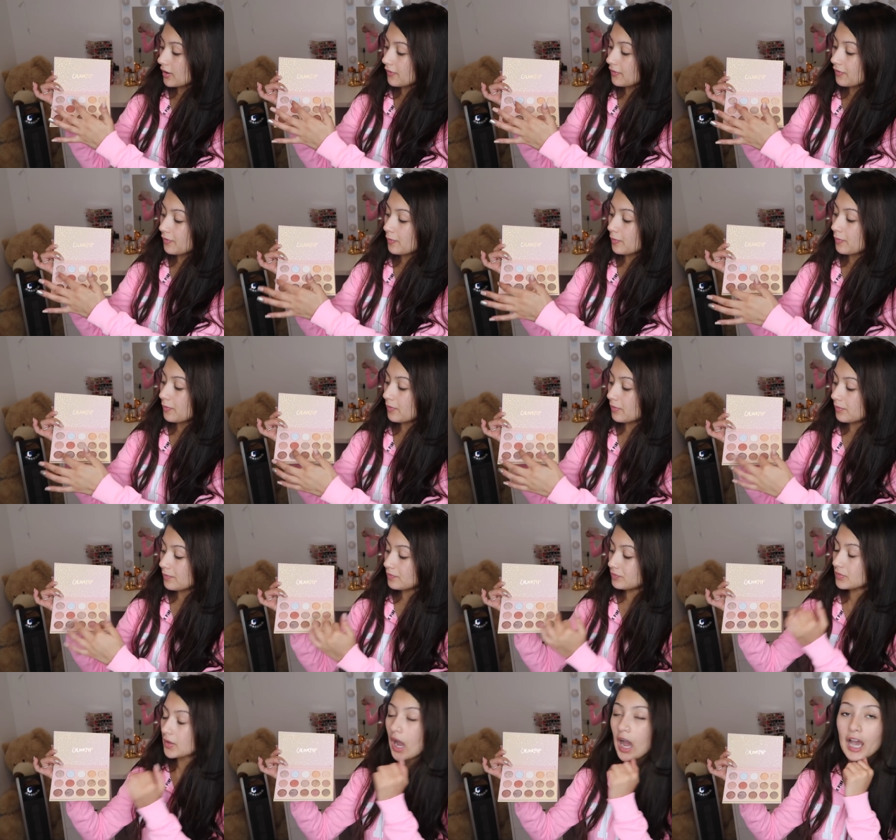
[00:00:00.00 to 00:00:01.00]
of
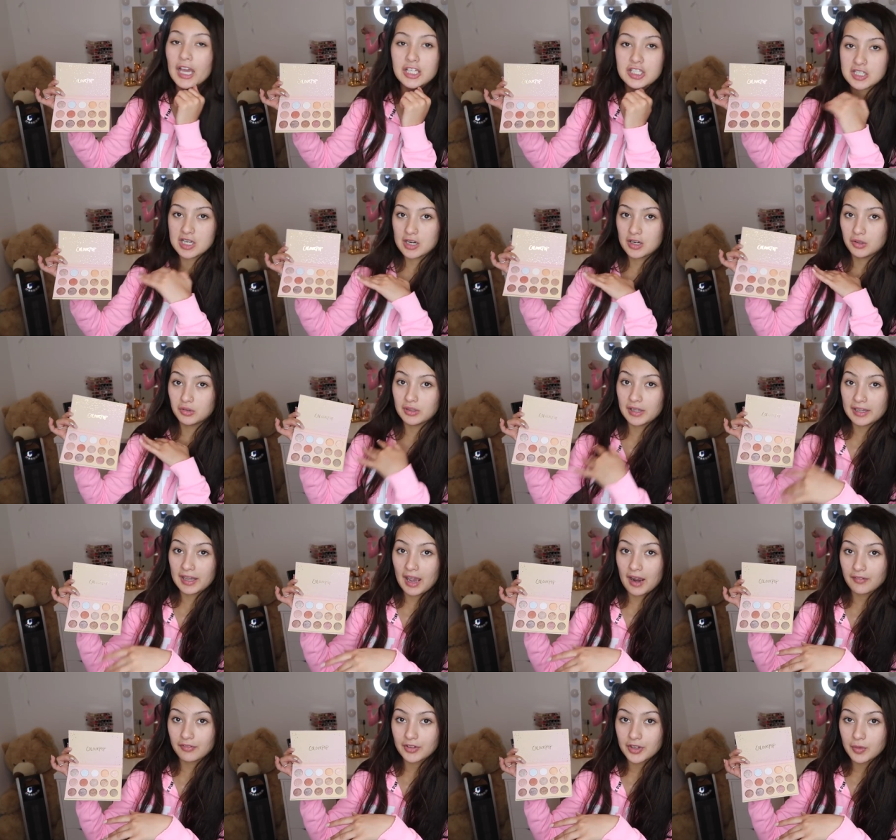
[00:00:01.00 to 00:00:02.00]
eyeshadow like
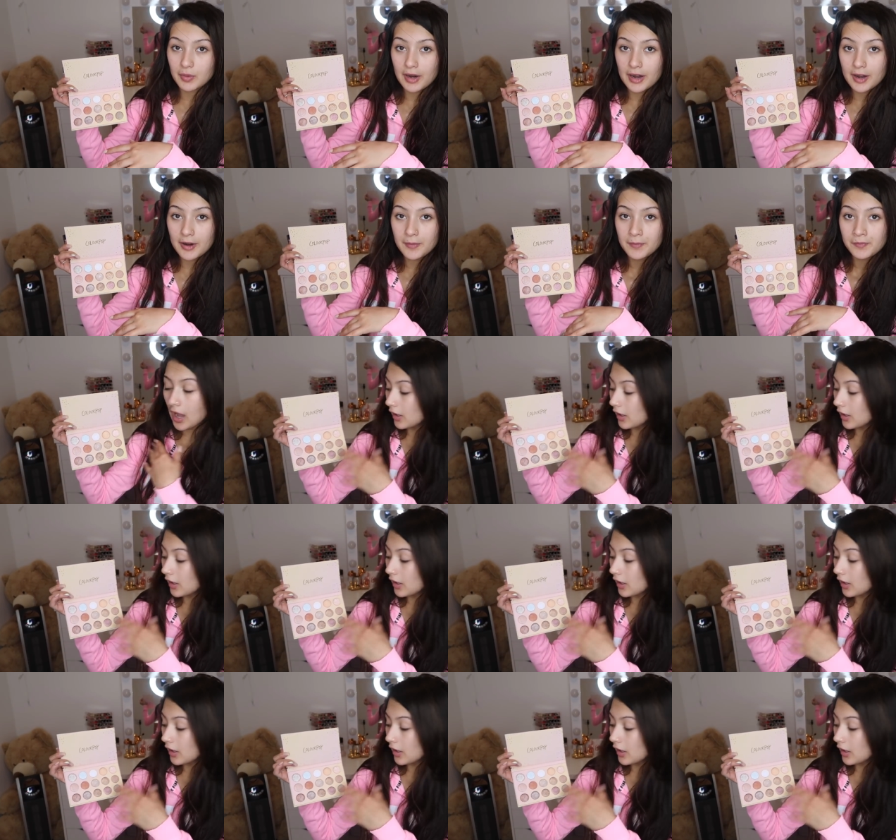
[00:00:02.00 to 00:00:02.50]
everywhere.